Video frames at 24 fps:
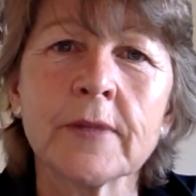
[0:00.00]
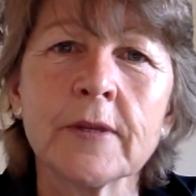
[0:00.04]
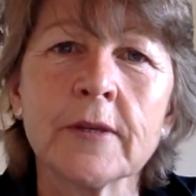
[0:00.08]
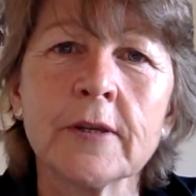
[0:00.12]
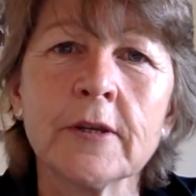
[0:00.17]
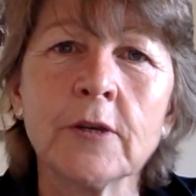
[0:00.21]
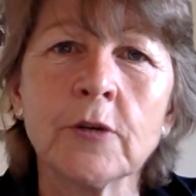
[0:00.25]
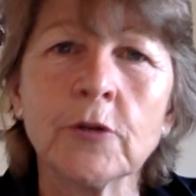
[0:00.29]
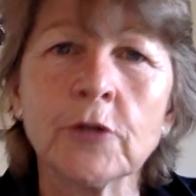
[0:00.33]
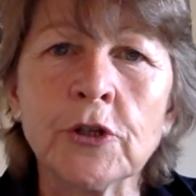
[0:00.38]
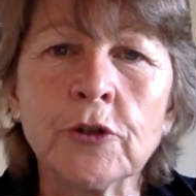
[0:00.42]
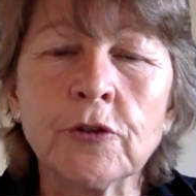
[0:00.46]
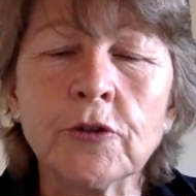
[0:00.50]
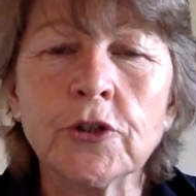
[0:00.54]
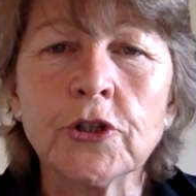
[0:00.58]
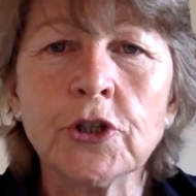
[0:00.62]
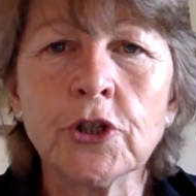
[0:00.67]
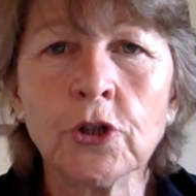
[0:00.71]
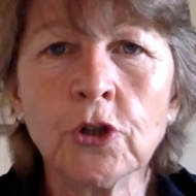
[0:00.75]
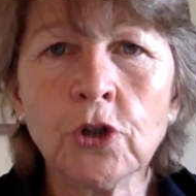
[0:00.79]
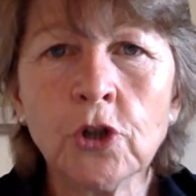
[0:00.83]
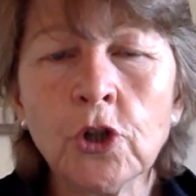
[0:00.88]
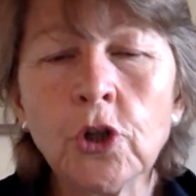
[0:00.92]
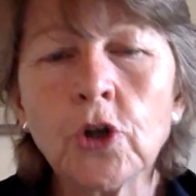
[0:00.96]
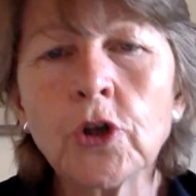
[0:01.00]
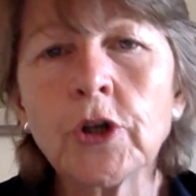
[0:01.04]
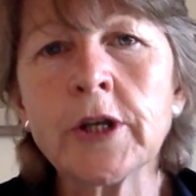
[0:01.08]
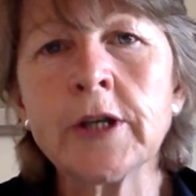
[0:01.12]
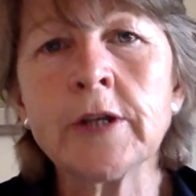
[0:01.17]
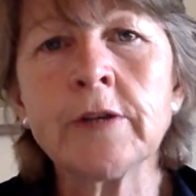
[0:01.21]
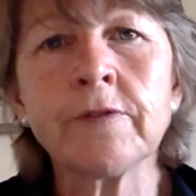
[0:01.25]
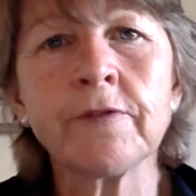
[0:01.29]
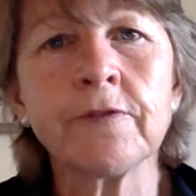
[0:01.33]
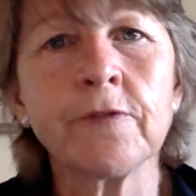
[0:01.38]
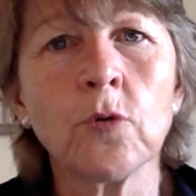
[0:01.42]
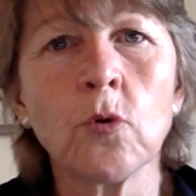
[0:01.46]
You know, you're looking
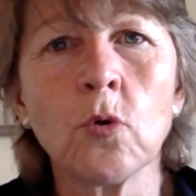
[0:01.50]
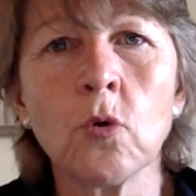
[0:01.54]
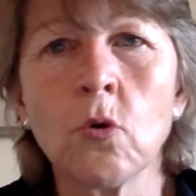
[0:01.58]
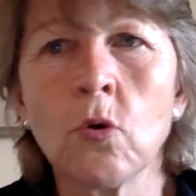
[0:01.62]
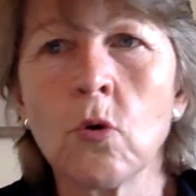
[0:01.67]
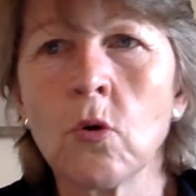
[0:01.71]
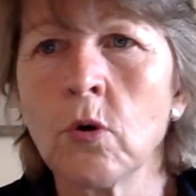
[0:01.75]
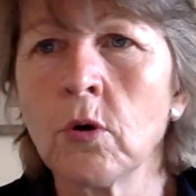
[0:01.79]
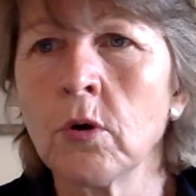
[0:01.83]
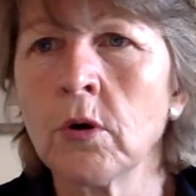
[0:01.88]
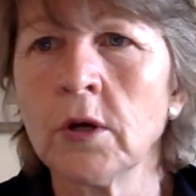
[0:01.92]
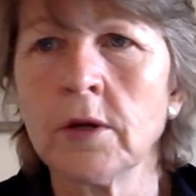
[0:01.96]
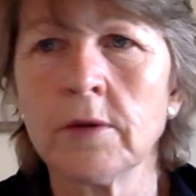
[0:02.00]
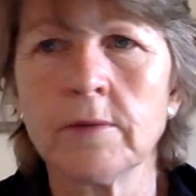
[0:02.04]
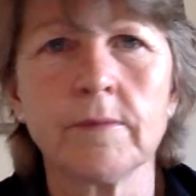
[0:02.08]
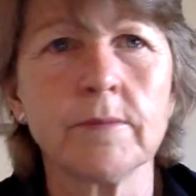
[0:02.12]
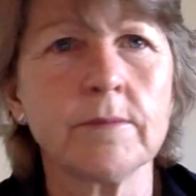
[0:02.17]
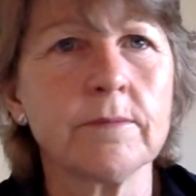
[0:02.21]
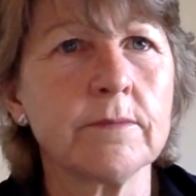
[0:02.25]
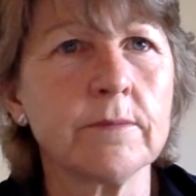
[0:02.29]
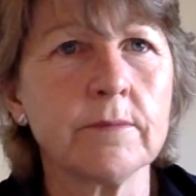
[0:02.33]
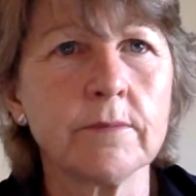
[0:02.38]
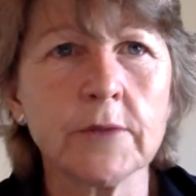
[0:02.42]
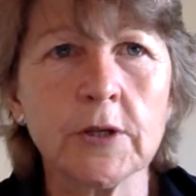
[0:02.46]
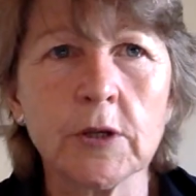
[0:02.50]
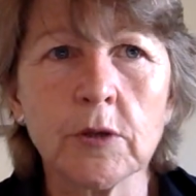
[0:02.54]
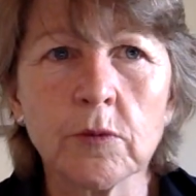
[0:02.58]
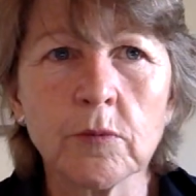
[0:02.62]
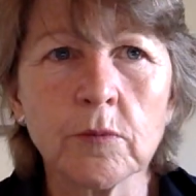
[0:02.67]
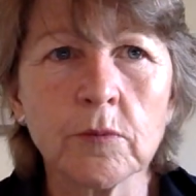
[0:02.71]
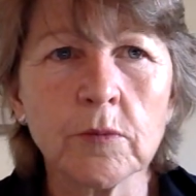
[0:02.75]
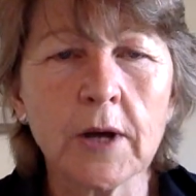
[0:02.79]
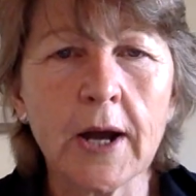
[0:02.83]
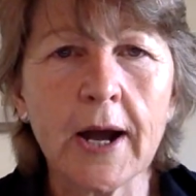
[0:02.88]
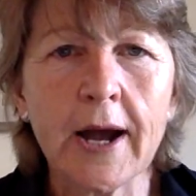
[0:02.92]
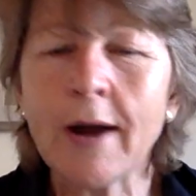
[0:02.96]
for, you know,
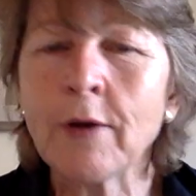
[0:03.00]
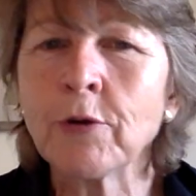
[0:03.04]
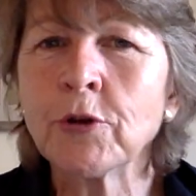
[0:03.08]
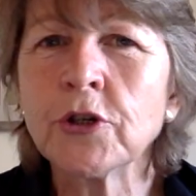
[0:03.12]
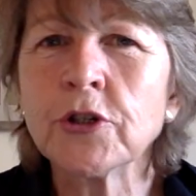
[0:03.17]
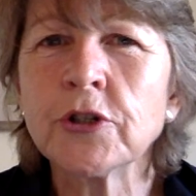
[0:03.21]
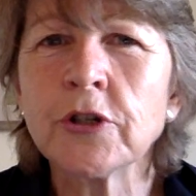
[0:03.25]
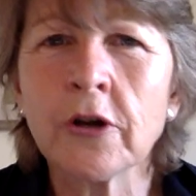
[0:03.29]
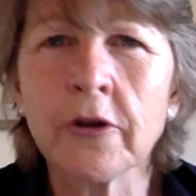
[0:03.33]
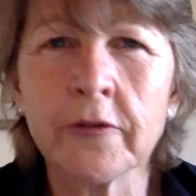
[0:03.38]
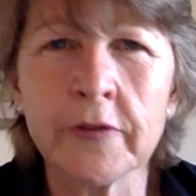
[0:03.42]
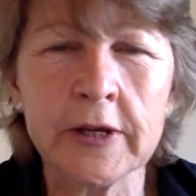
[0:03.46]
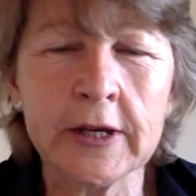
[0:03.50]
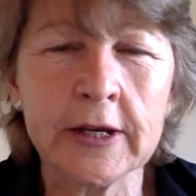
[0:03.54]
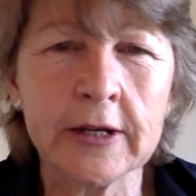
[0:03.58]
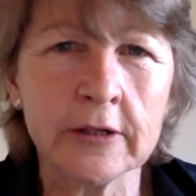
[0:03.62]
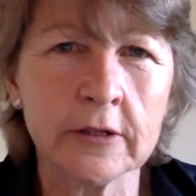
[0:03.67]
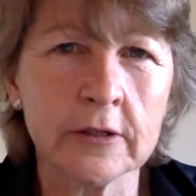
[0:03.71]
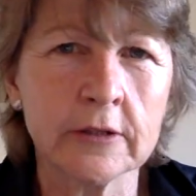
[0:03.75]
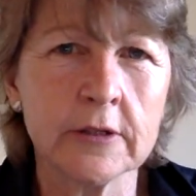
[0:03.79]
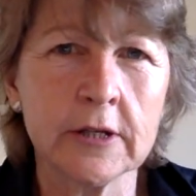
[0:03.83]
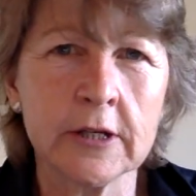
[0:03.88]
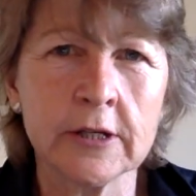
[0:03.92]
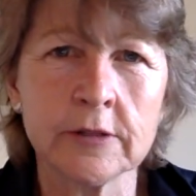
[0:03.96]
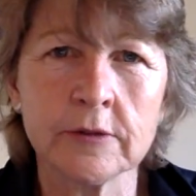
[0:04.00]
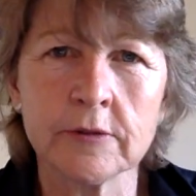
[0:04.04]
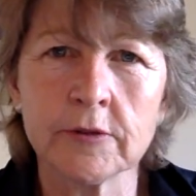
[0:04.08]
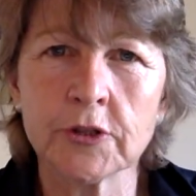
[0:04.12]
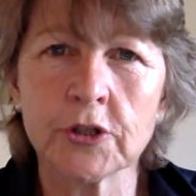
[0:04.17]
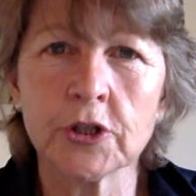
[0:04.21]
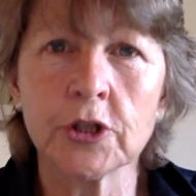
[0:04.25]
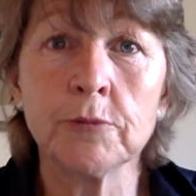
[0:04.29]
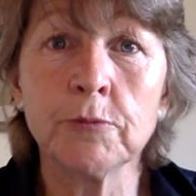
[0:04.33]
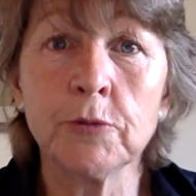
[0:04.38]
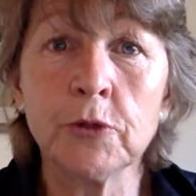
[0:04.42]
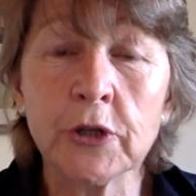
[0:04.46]
how good are they at
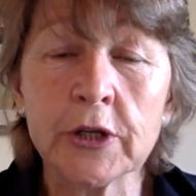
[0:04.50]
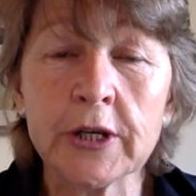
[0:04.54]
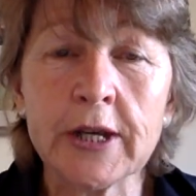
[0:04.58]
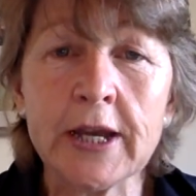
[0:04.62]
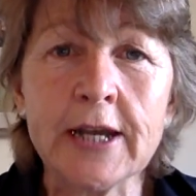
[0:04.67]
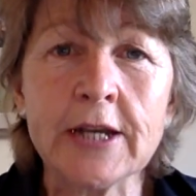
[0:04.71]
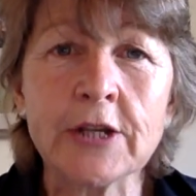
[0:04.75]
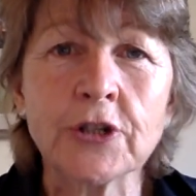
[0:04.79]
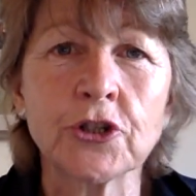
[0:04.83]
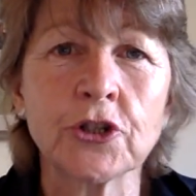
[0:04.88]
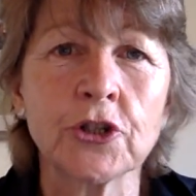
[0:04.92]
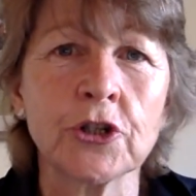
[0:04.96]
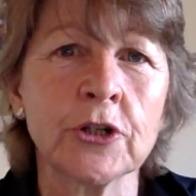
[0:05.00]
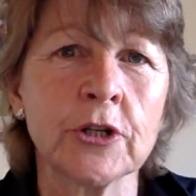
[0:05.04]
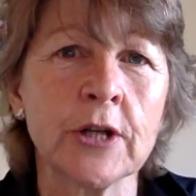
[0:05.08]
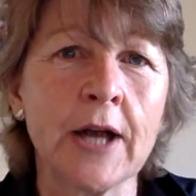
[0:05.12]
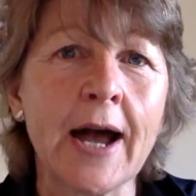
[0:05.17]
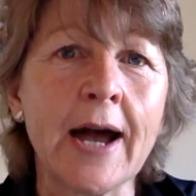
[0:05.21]
communication?